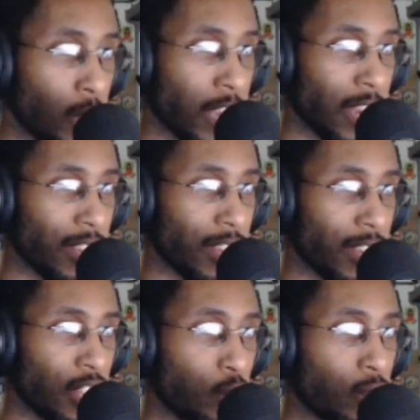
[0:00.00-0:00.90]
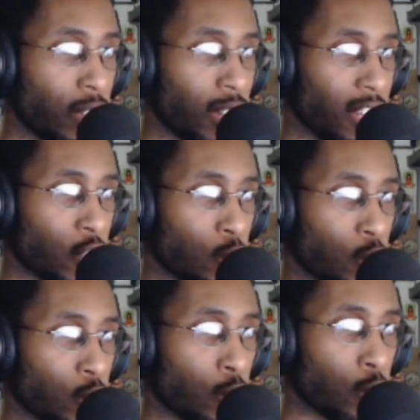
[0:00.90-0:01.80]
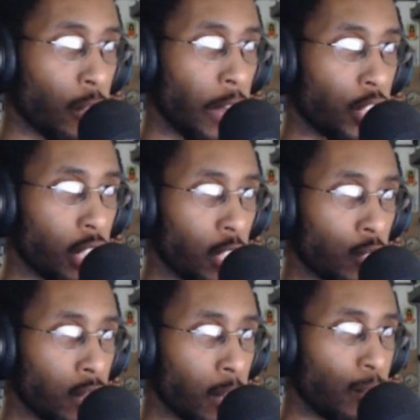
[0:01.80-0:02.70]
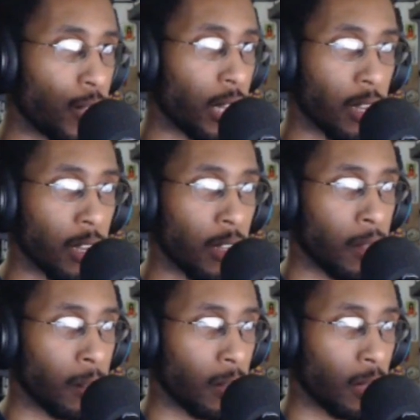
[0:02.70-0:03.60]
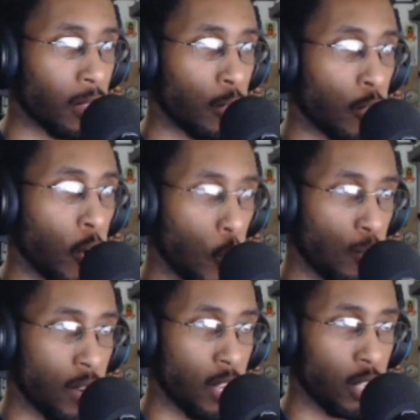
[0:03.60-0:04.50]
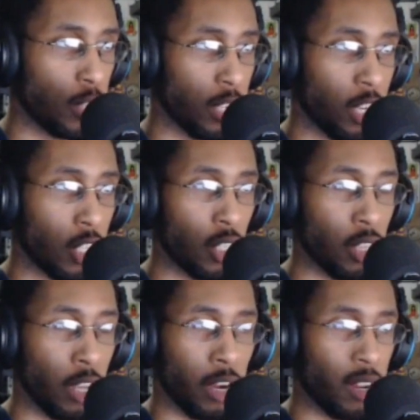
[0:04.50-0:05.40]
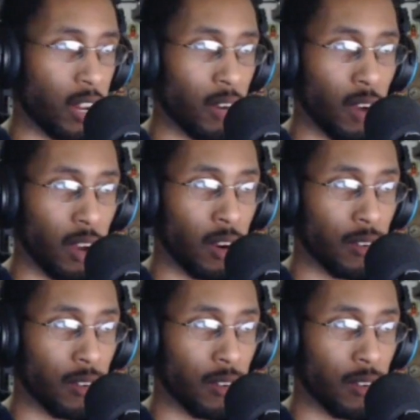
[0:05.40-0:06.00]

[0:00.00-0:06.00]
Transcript: yeah, you can tell that just from the opening to Engage to the Unidentified.